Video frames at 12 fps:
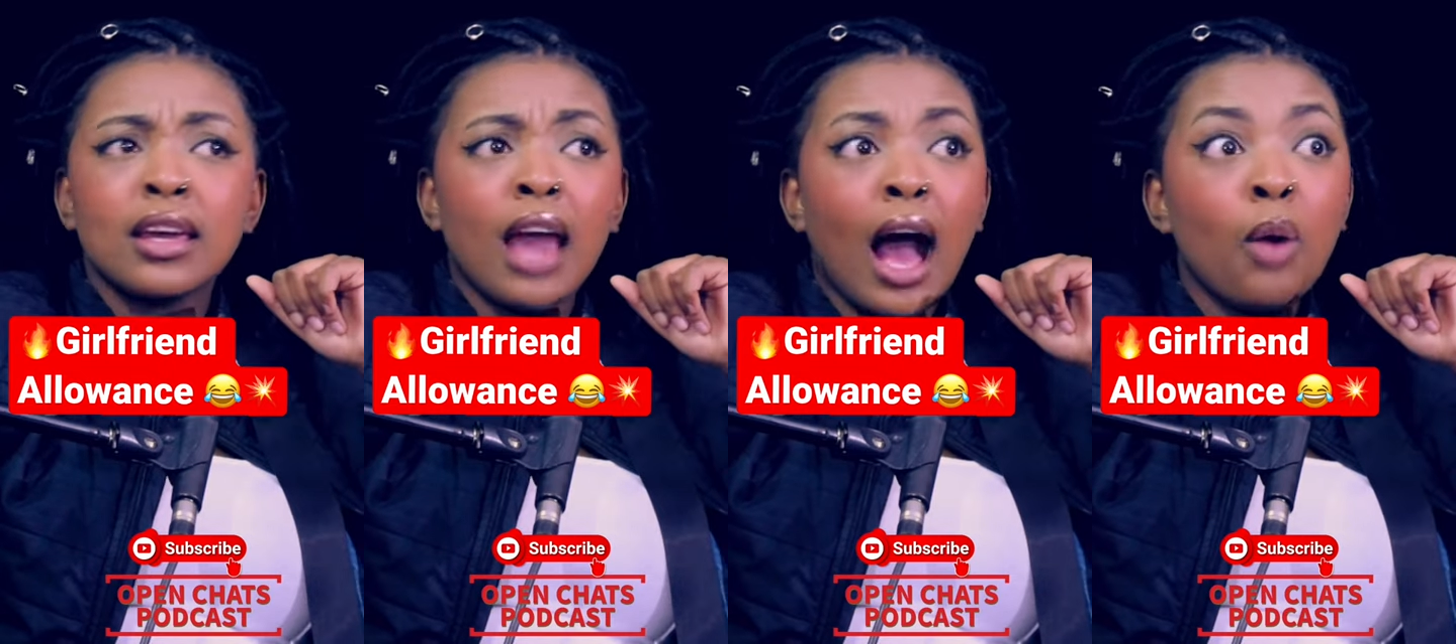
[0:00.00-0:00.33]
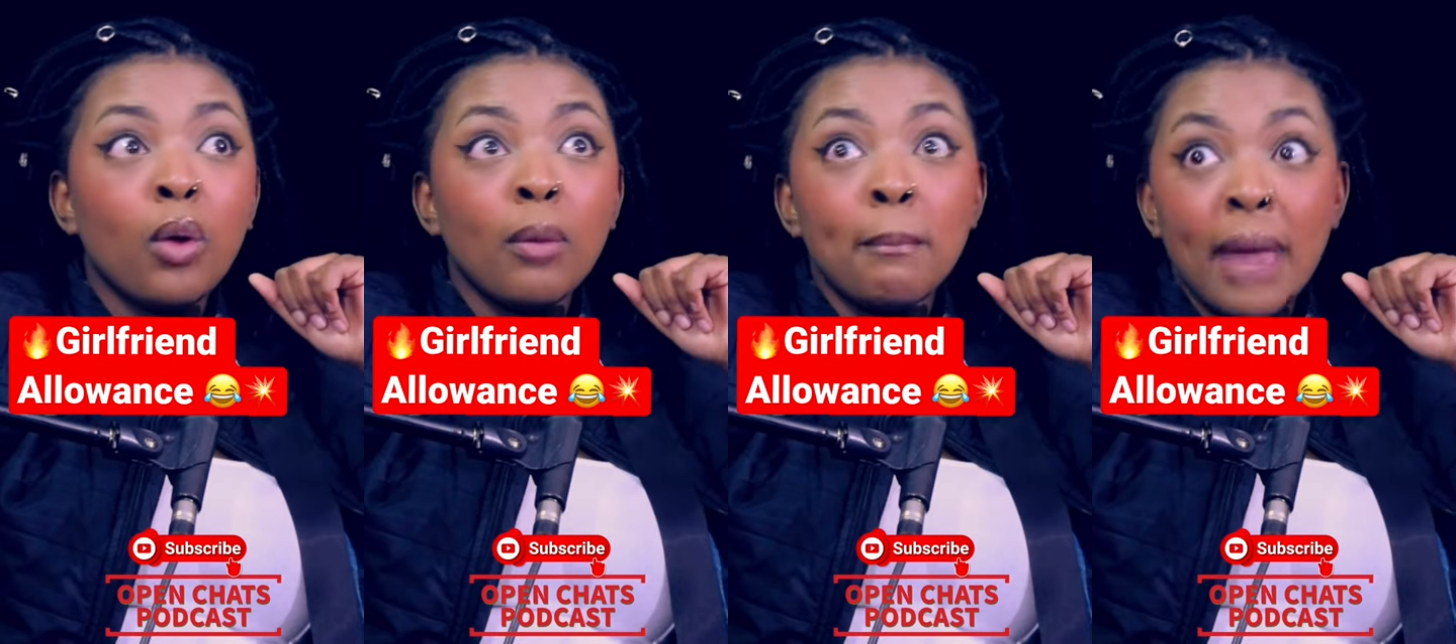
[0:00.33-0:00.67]
I
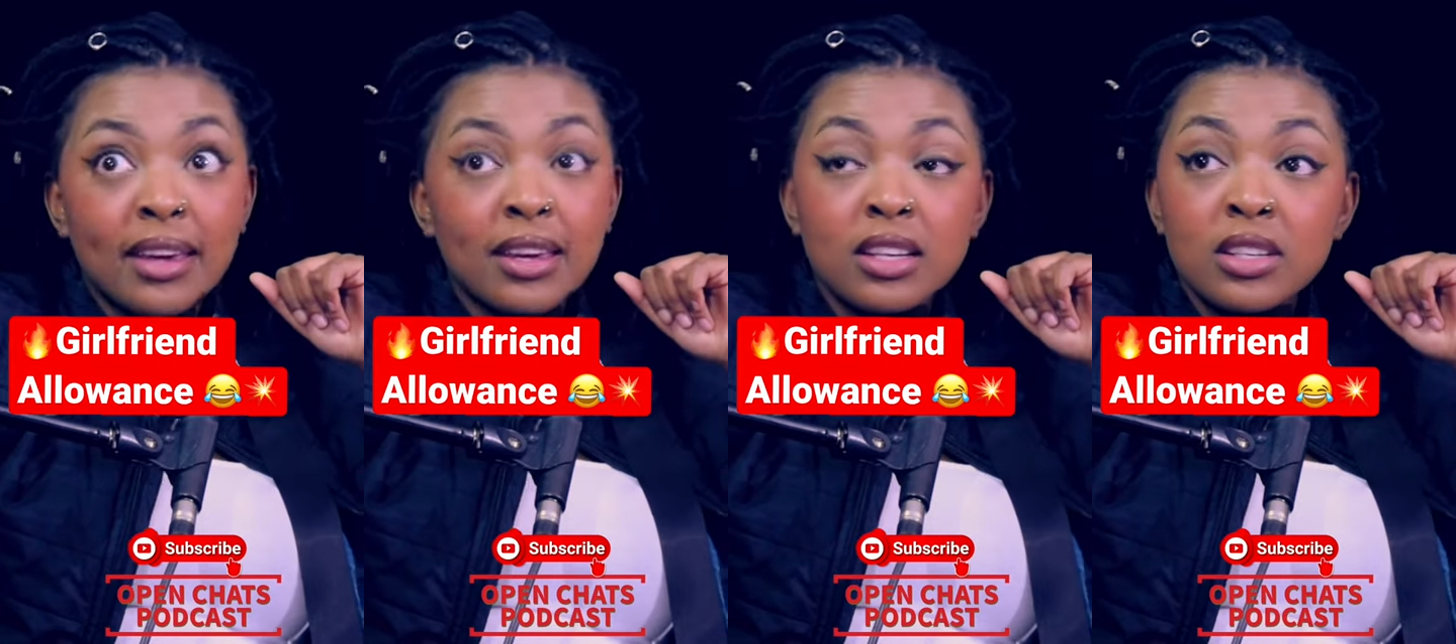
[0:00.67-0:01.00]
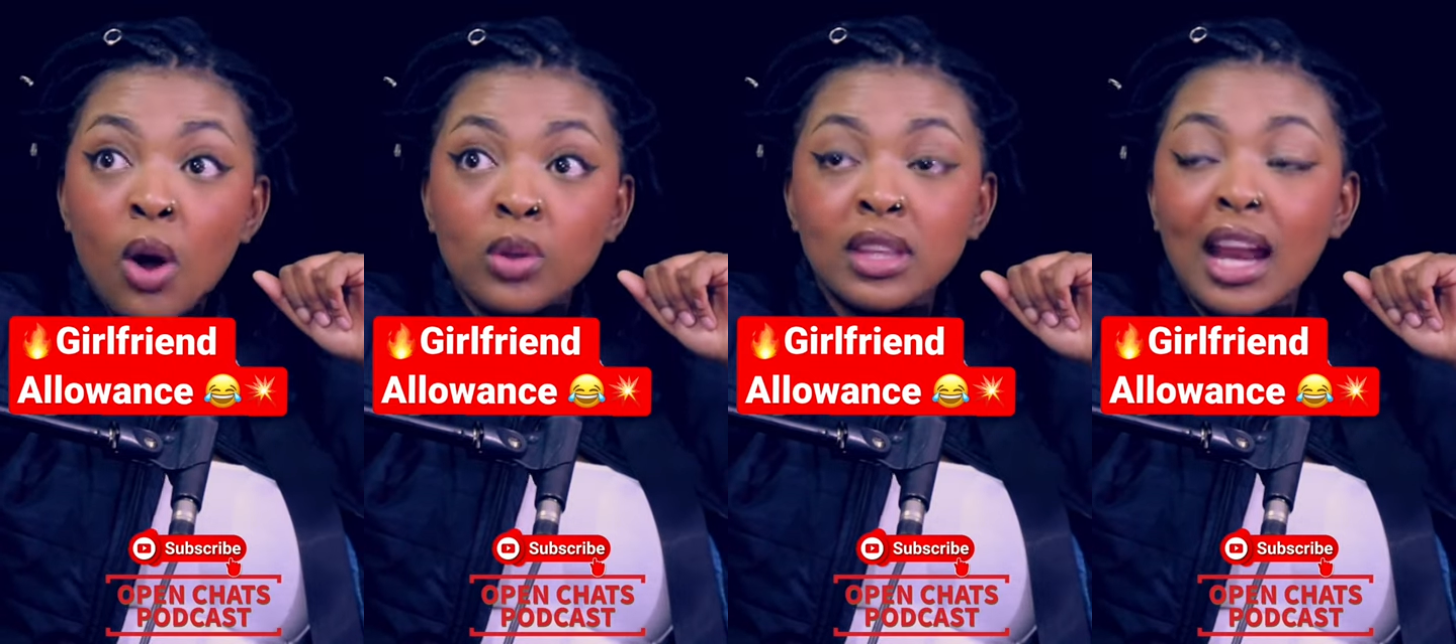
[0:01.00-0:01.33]
will make it
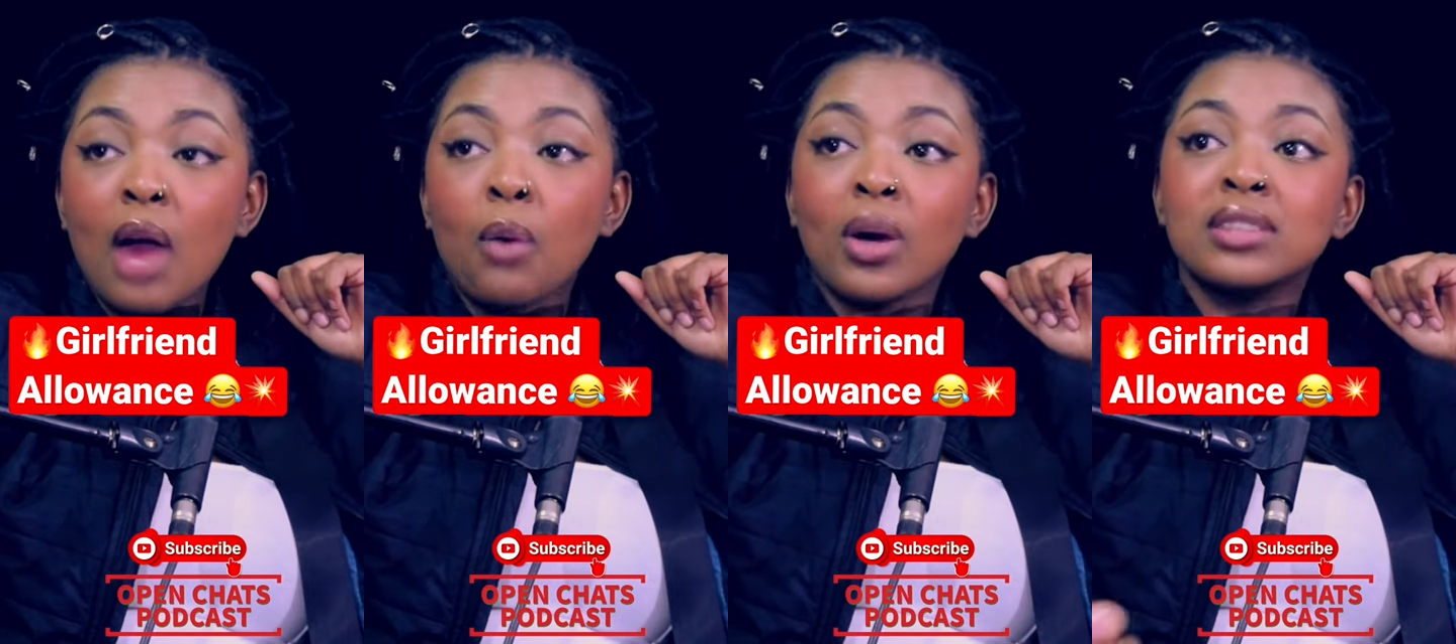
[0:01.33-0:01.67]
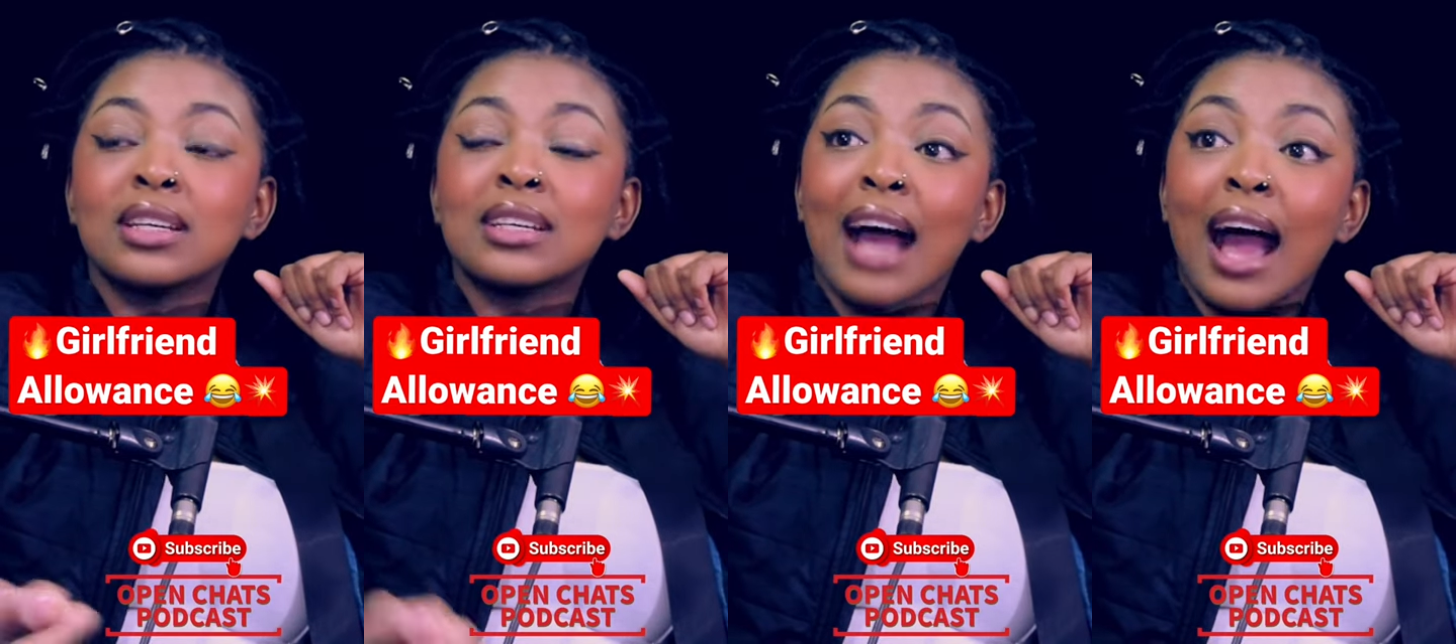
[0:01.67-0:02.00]
known that I want
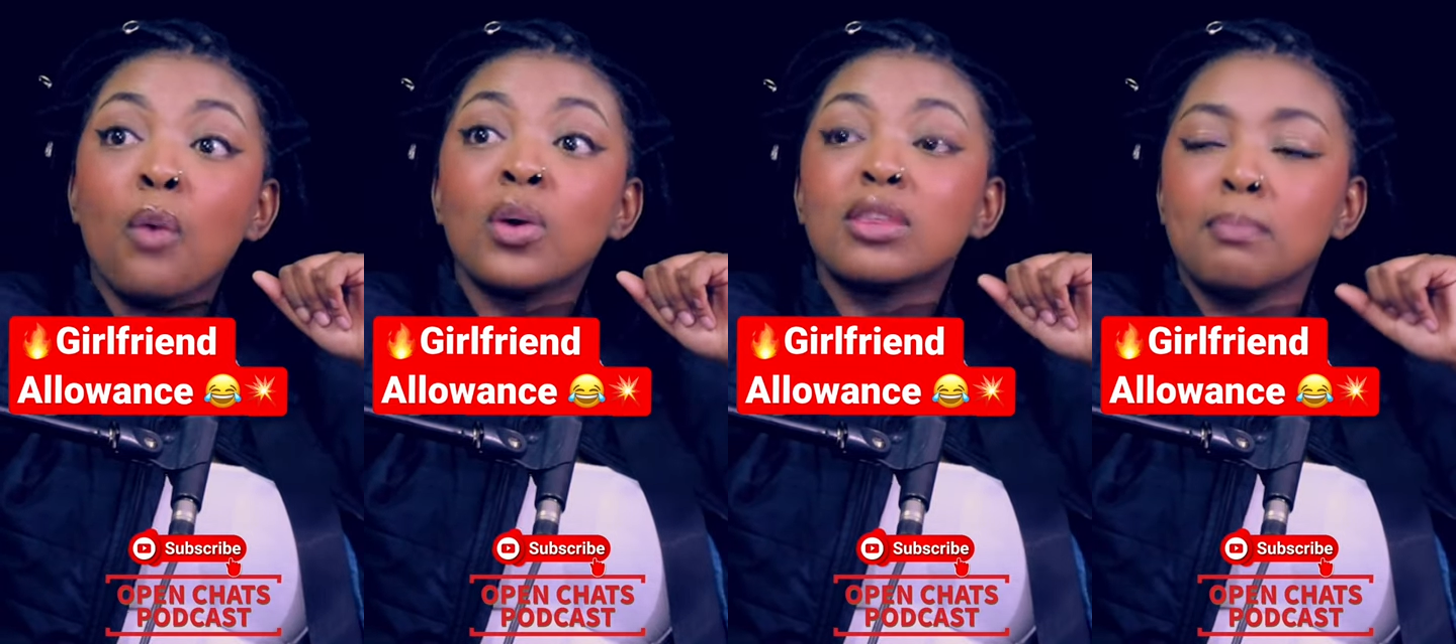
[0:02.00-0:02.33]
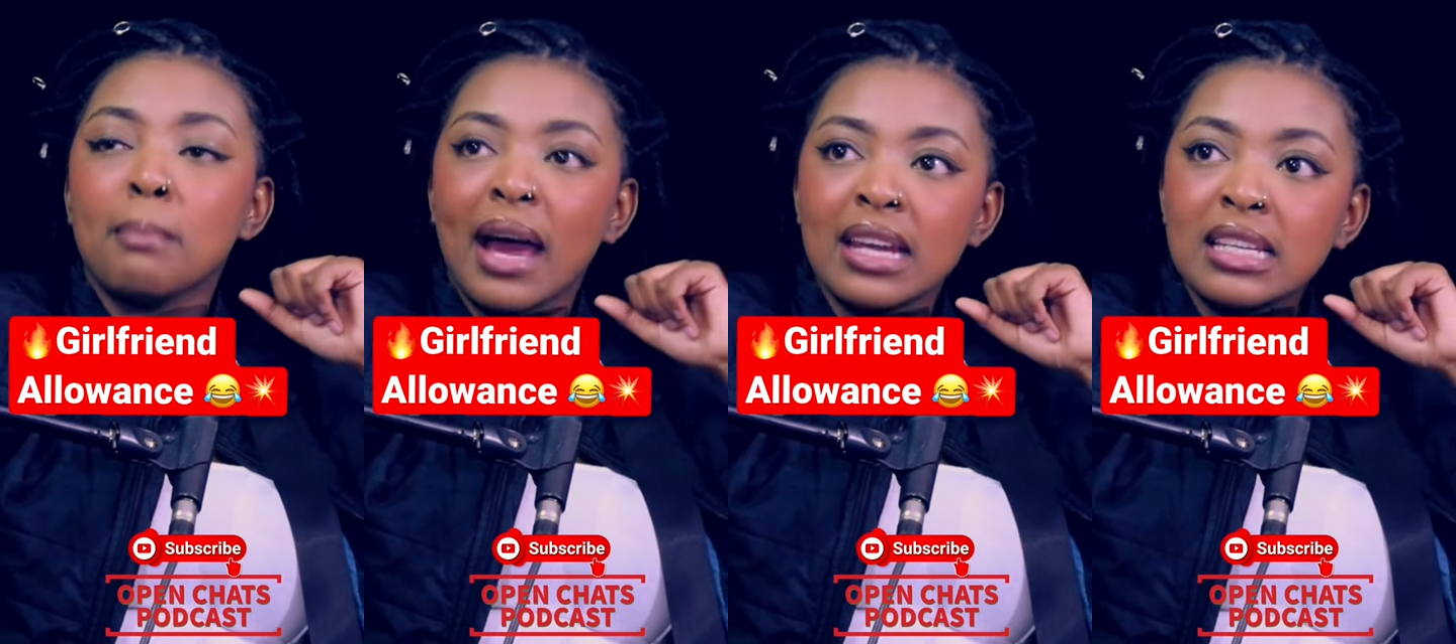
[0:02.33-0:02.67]
a guy with
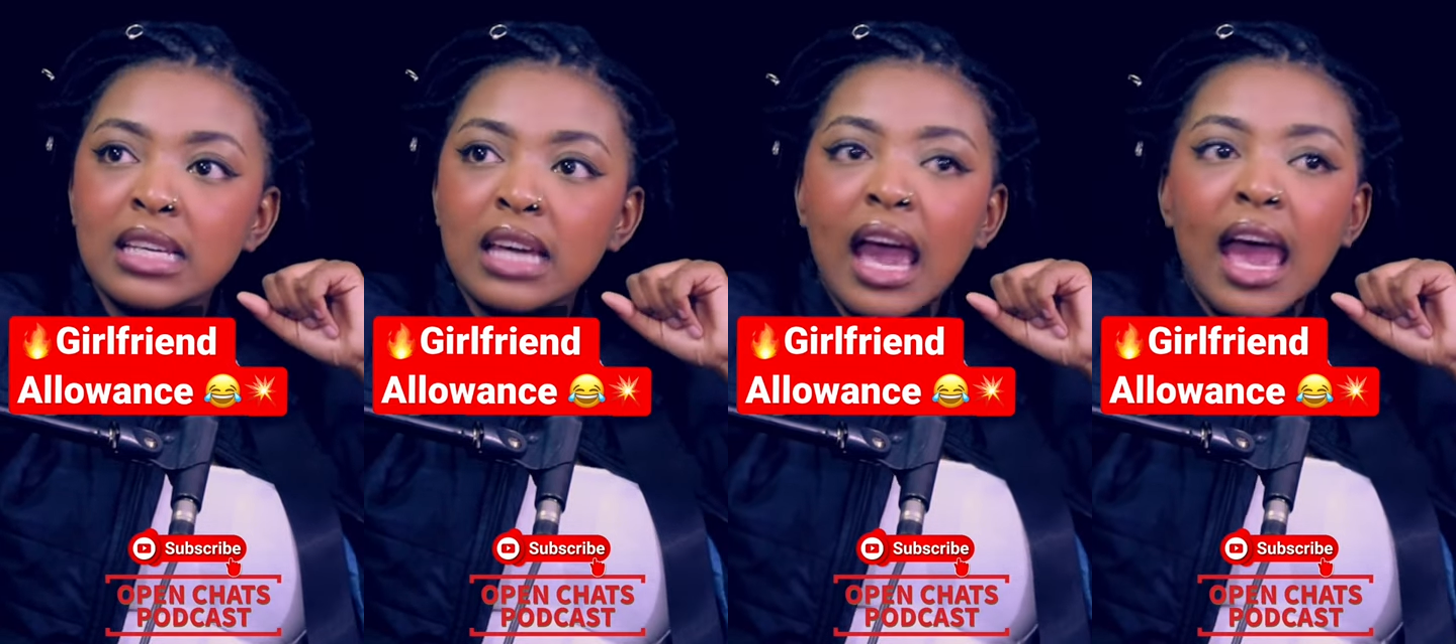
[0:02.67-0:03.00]
money.